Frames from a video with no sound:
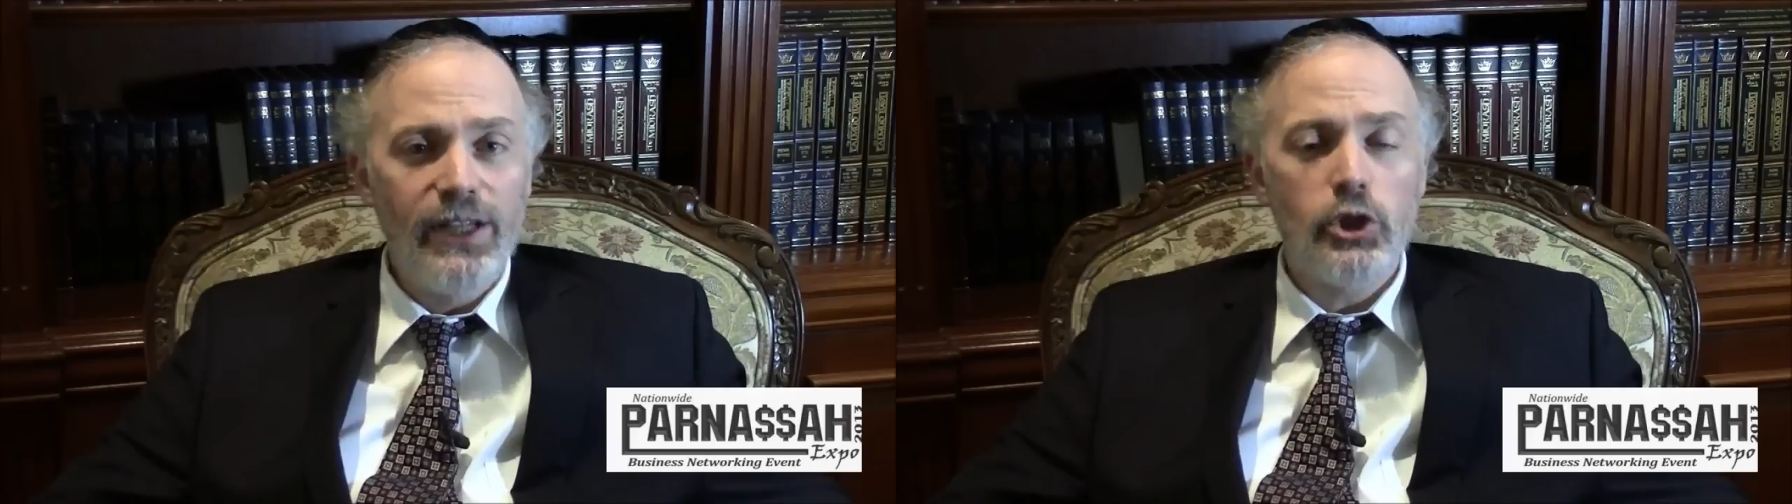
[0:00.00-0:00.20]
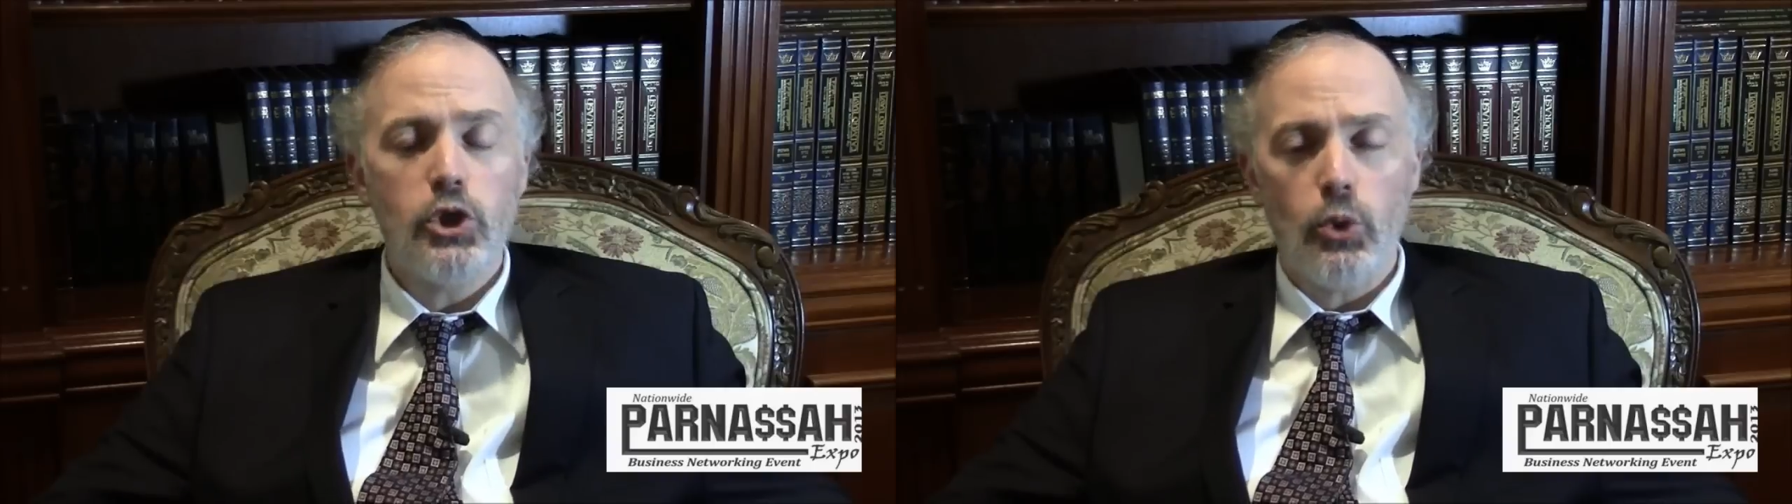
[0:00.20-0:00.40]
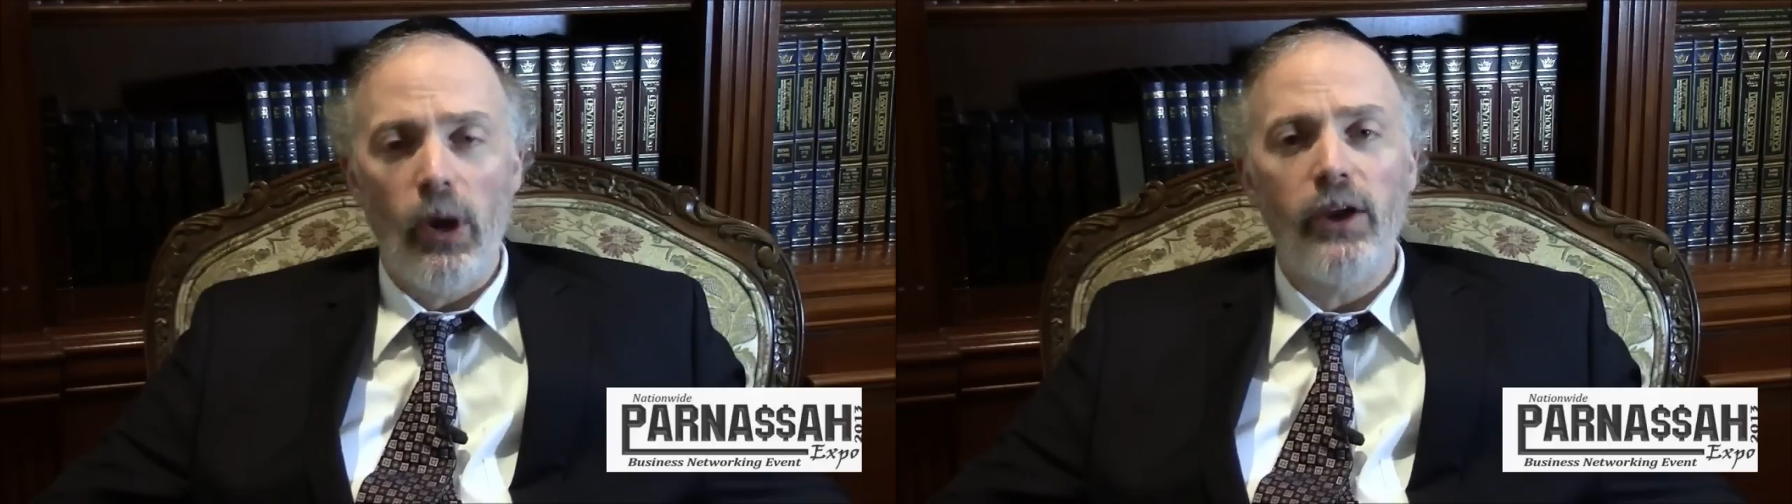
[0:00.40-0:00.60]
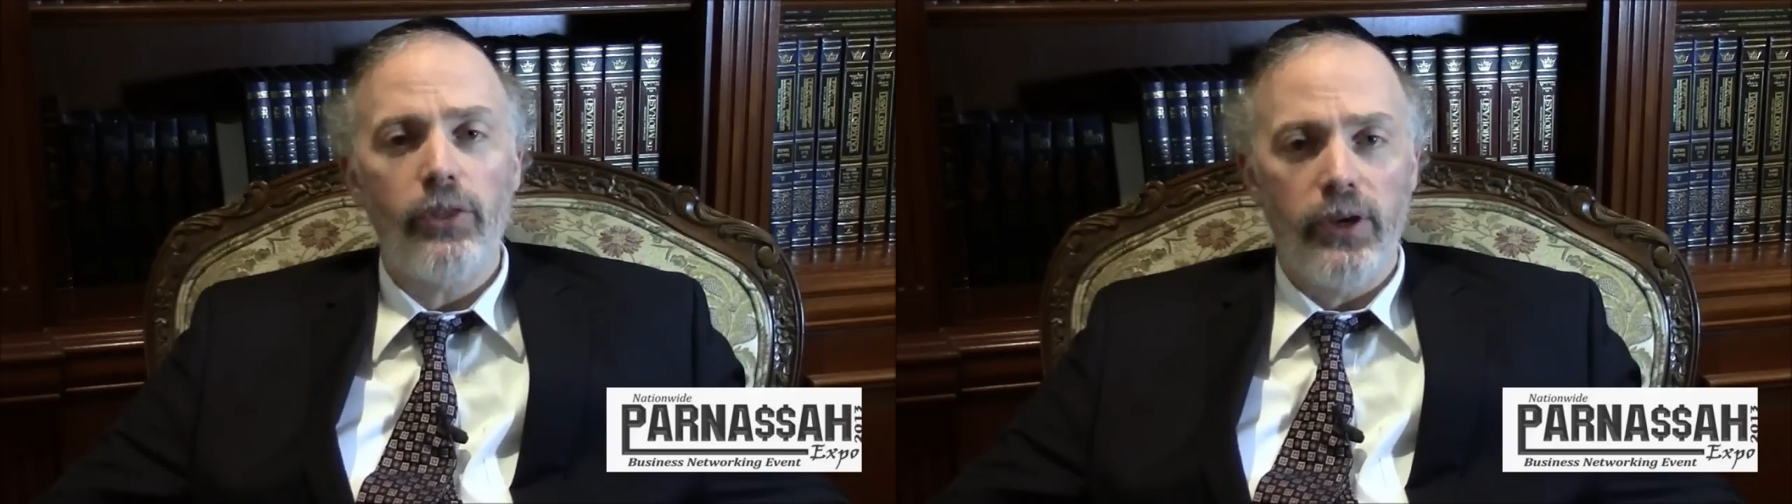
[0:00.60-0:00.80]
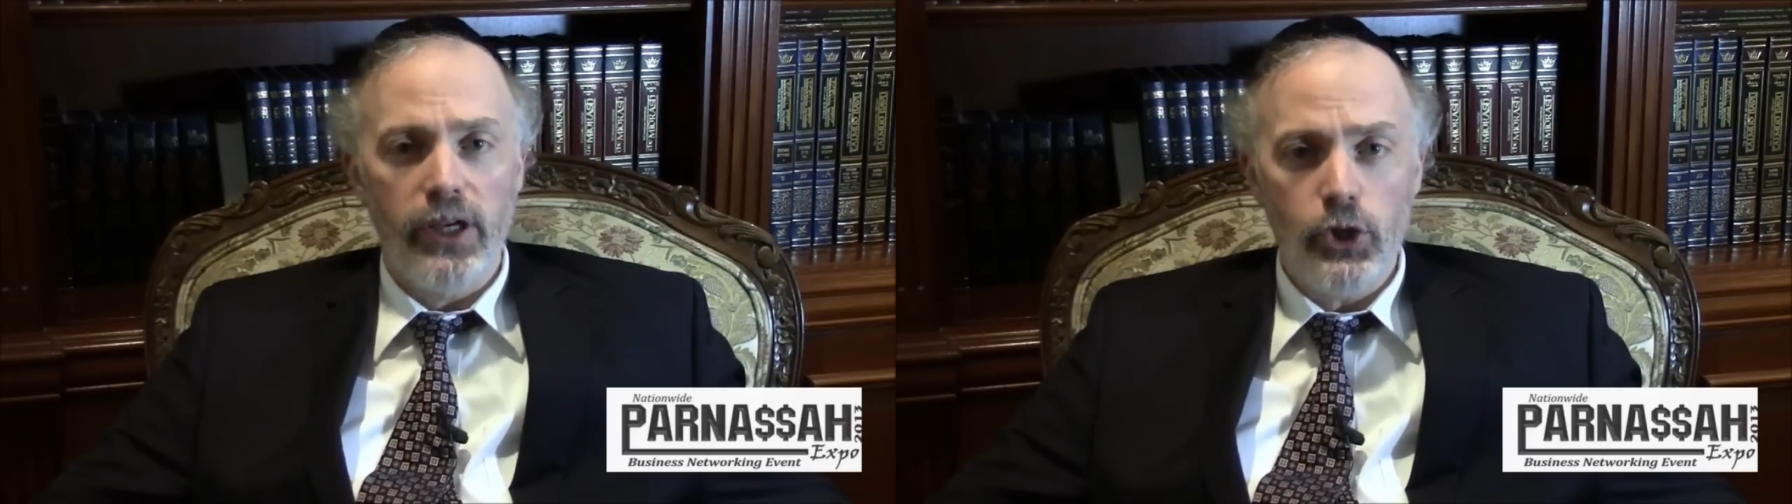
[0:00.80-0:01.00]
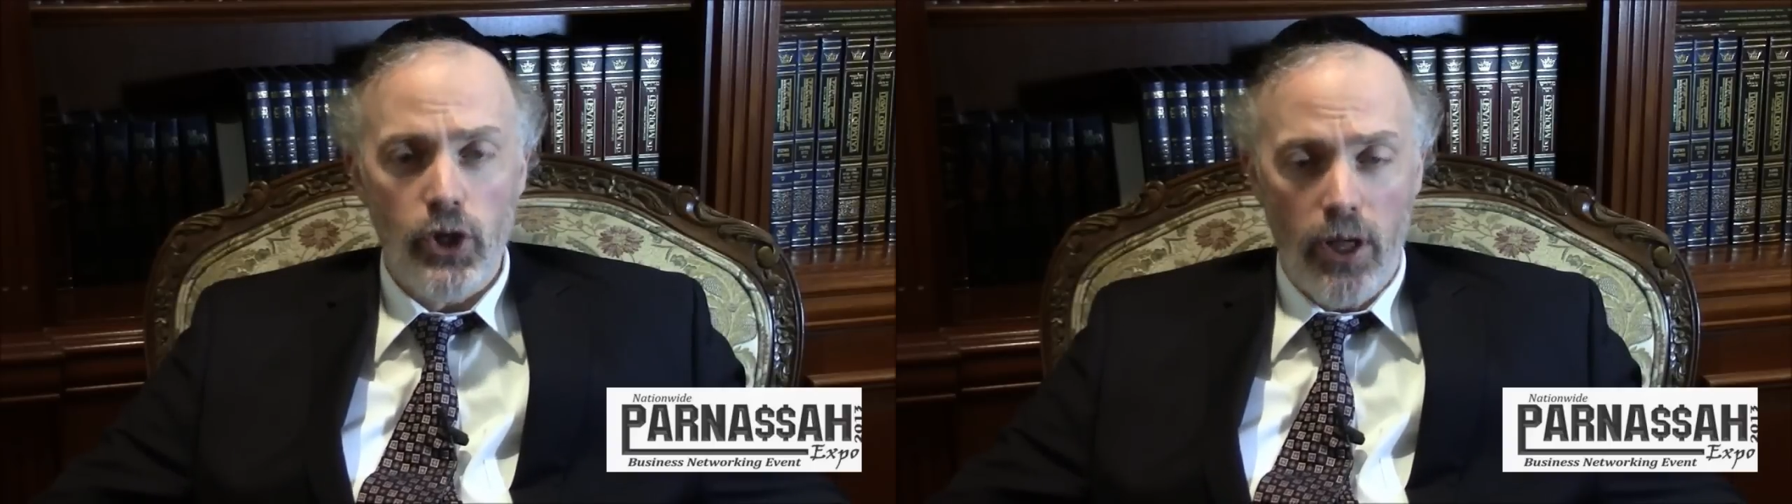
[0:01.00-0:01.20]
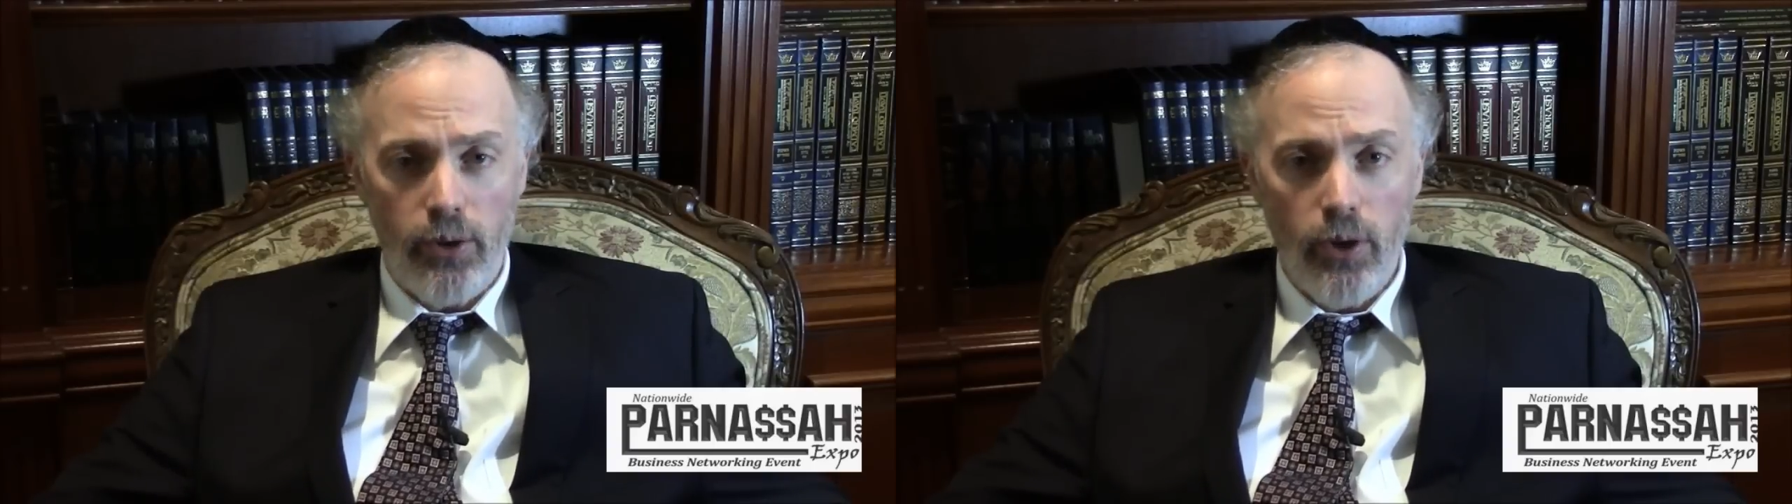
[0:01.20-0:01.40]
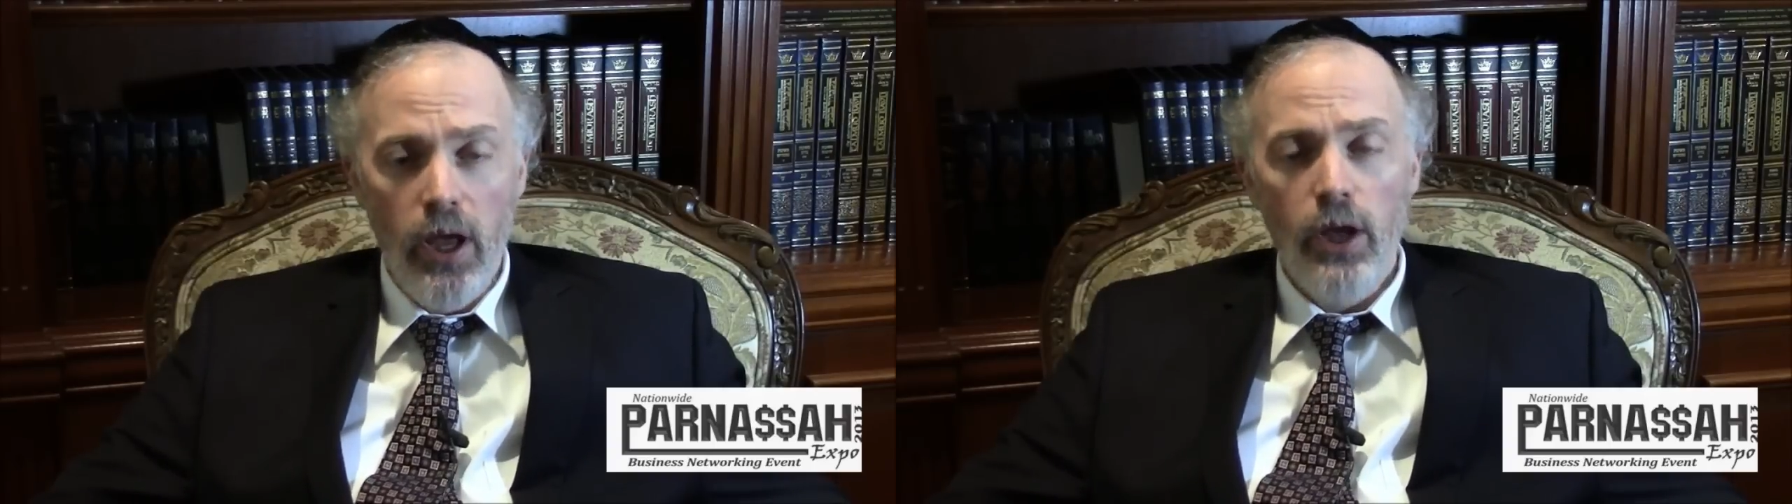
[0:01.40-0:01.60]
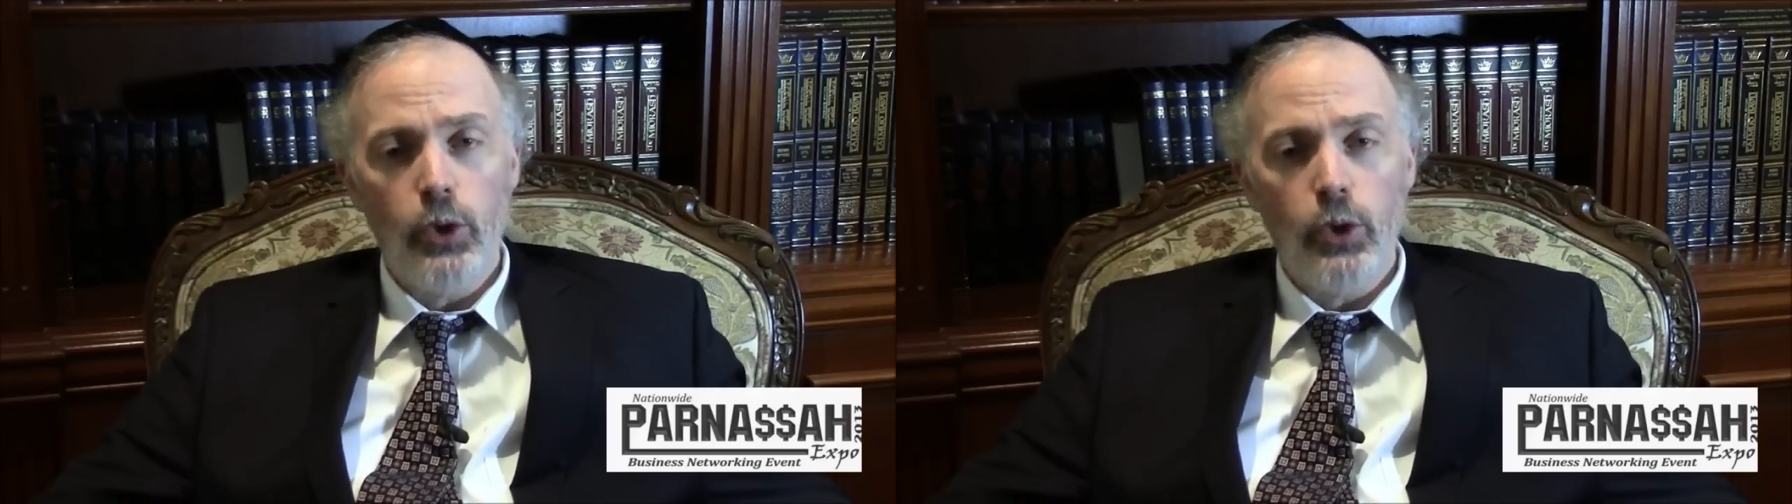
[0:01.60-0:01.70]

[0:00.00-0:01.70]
each strengthen each other,